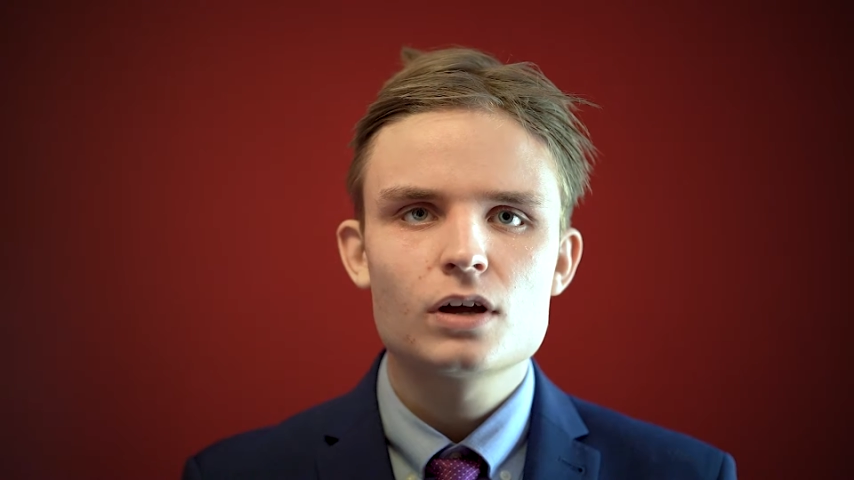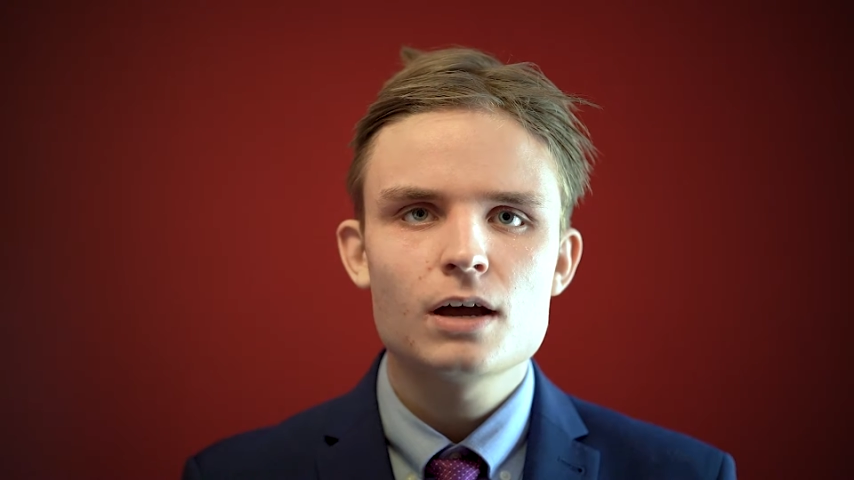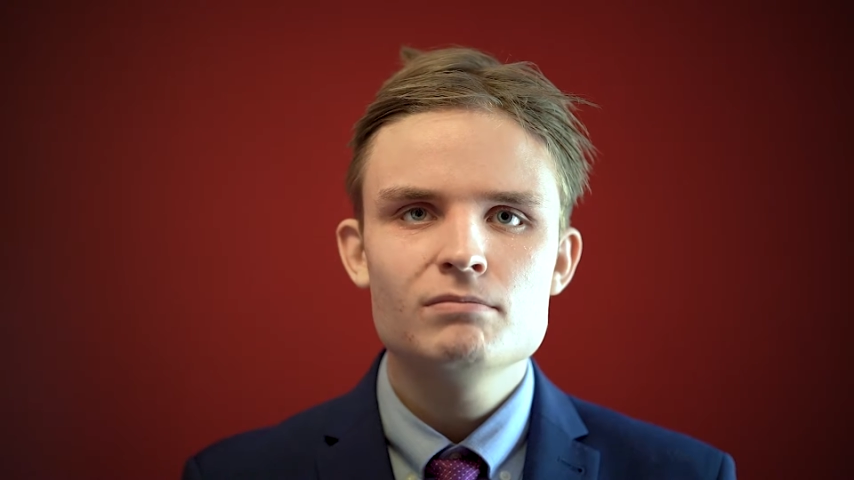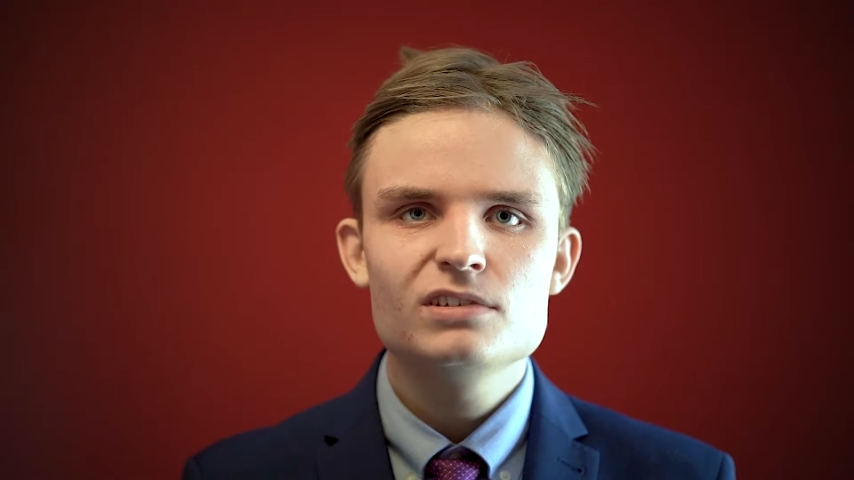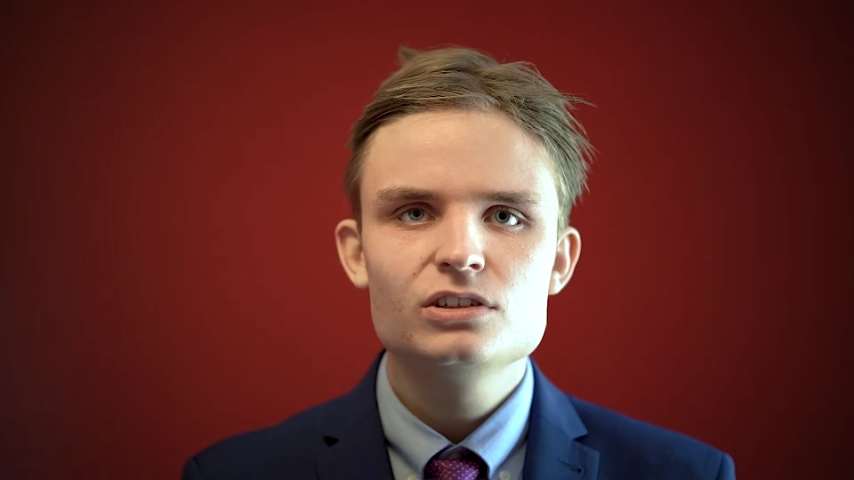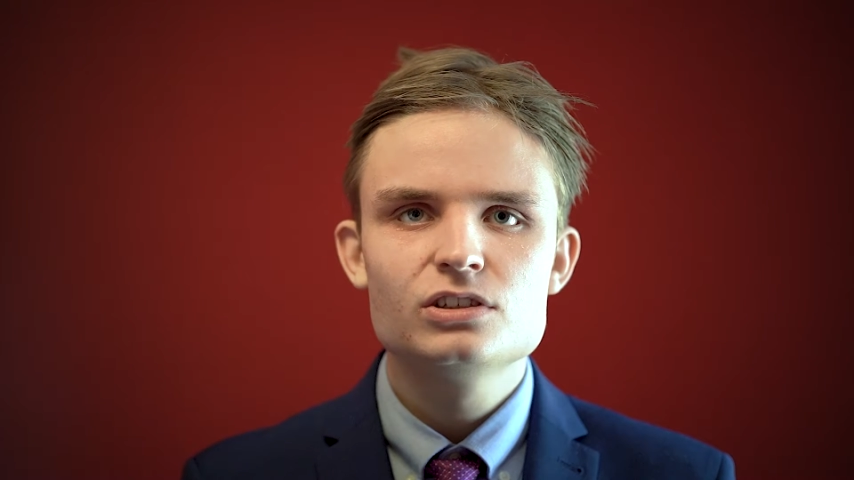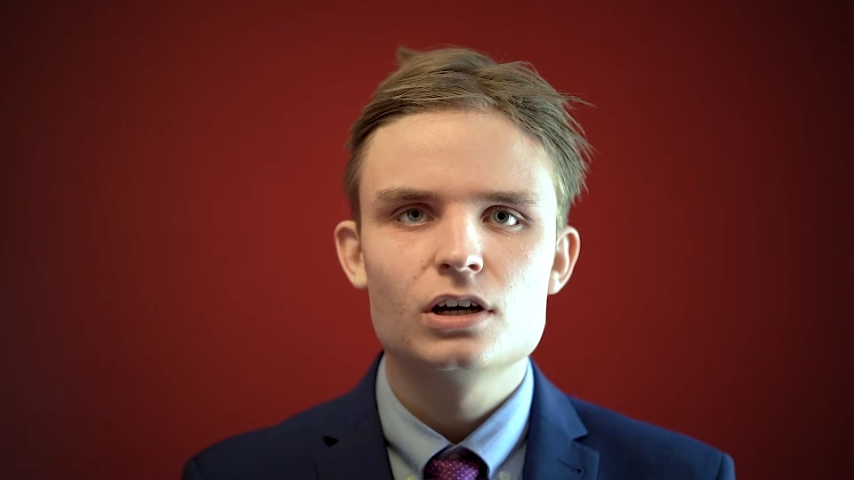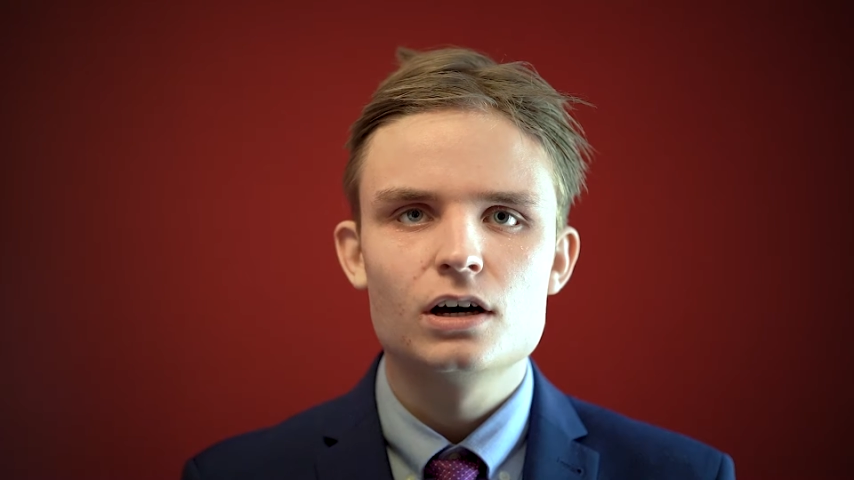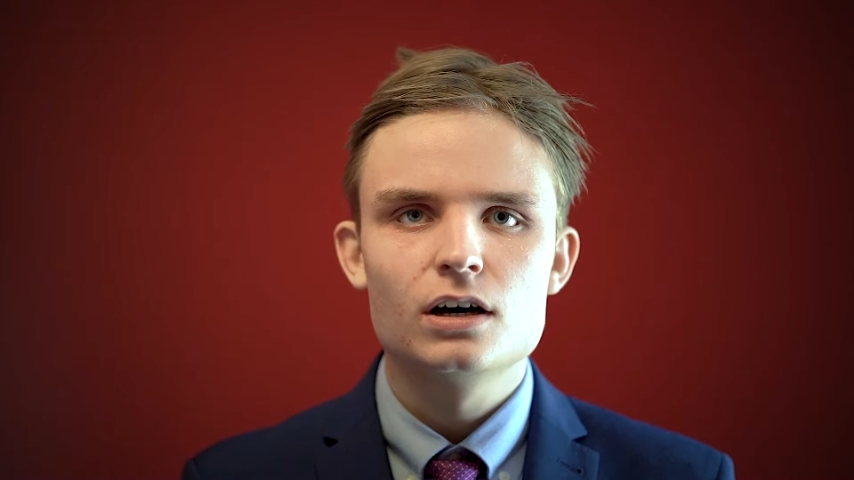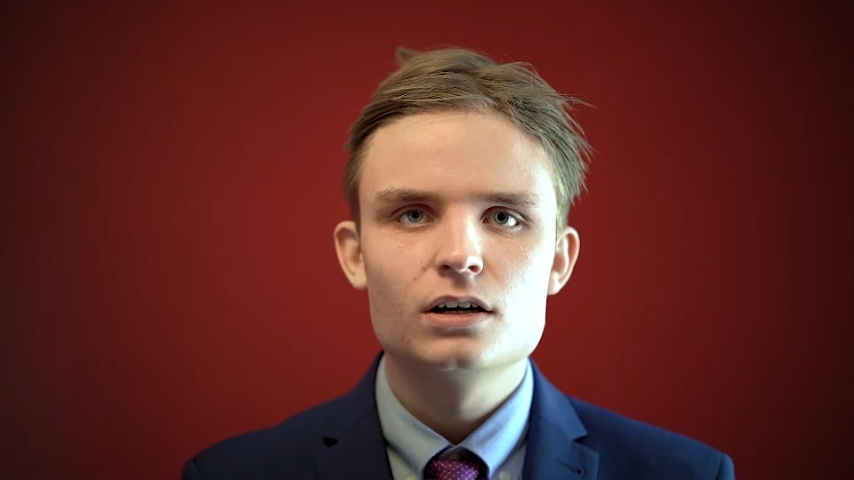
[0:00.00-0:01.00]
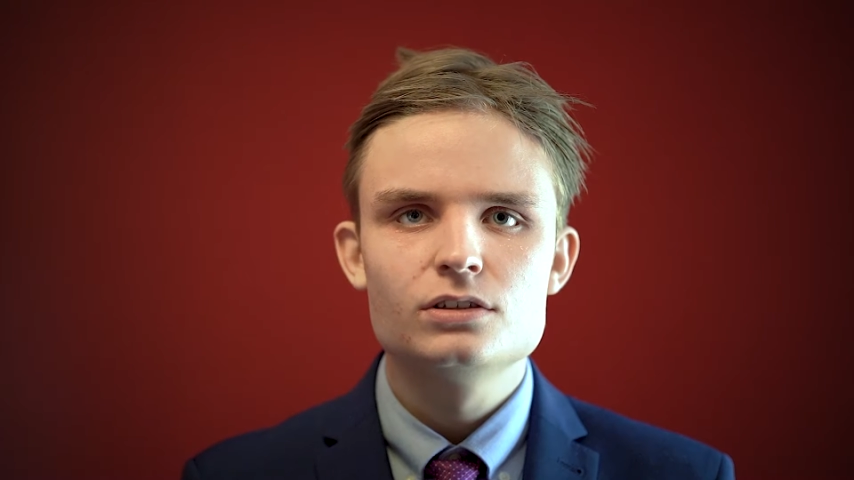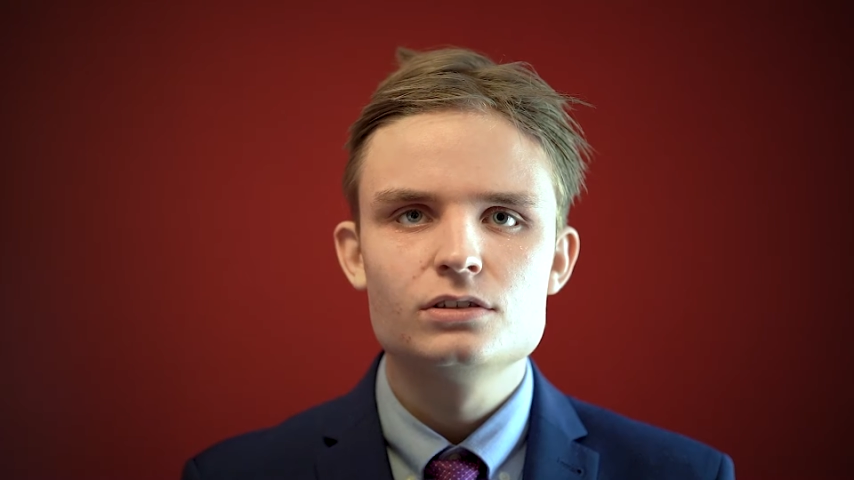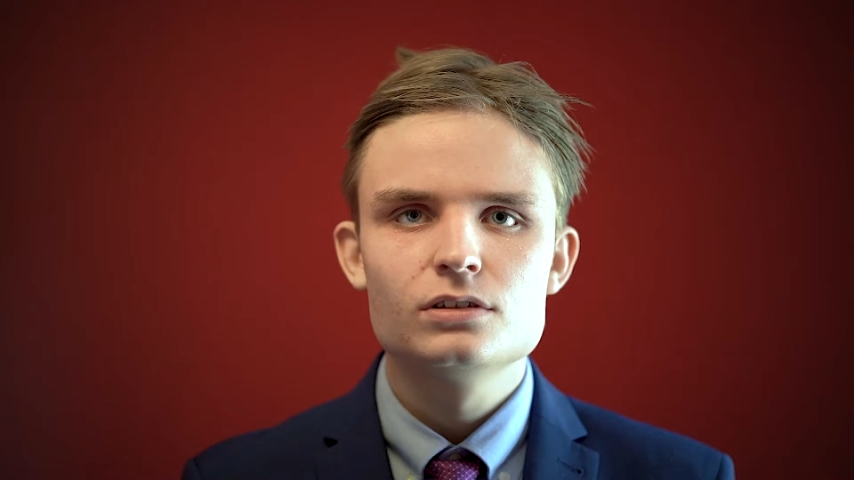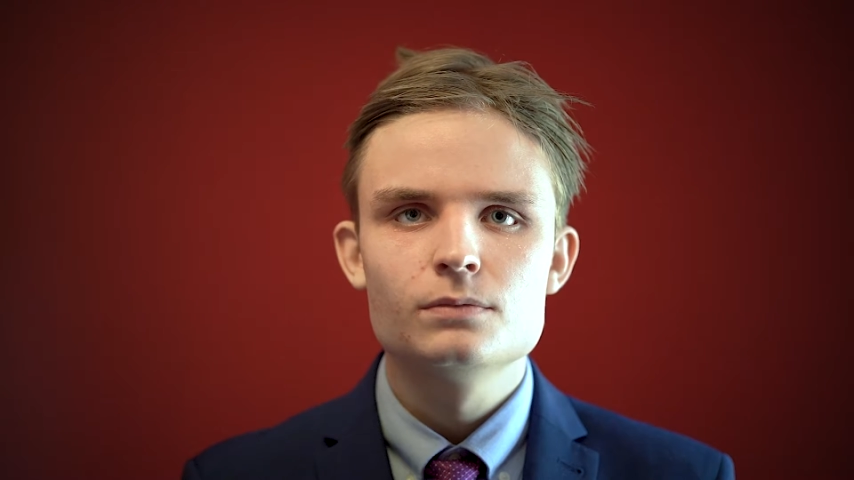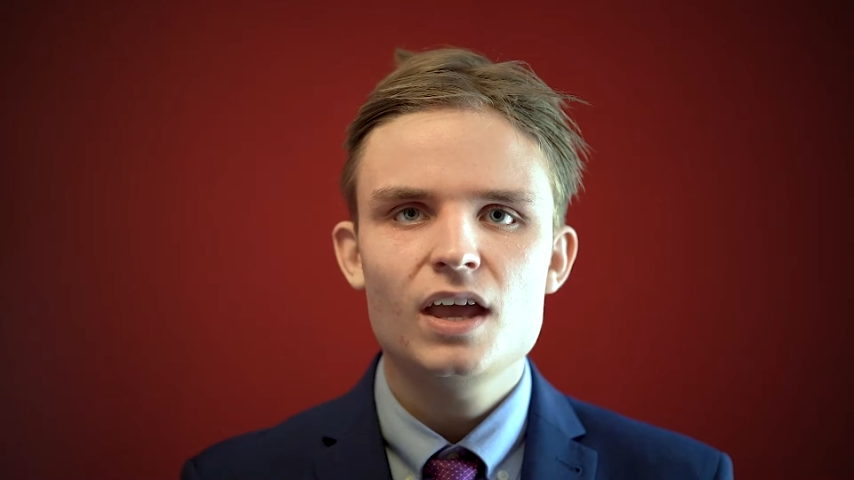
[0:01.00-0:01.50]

camera's charged,